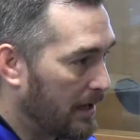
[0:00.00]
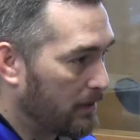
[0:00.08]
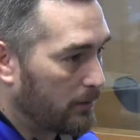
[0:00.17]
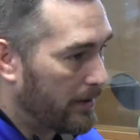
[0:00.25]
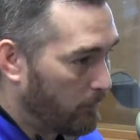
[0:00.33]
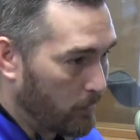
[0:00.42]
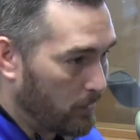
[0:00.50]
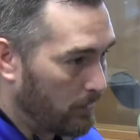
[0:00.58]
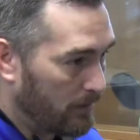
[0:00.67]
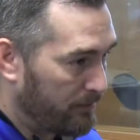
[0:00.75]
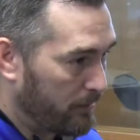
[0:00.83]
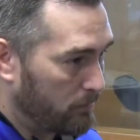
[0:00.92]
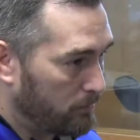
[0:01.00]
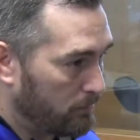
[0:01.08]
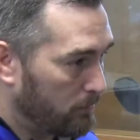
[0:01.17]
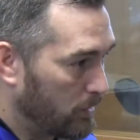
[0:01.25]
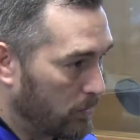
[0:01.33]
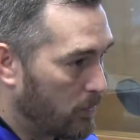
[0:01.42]
I could write a will if I
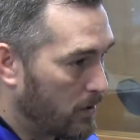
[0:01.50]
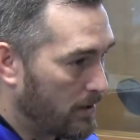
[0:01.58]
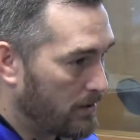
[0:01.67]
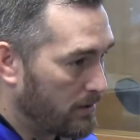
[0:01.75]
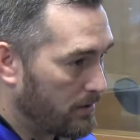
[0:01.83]
really wanted to.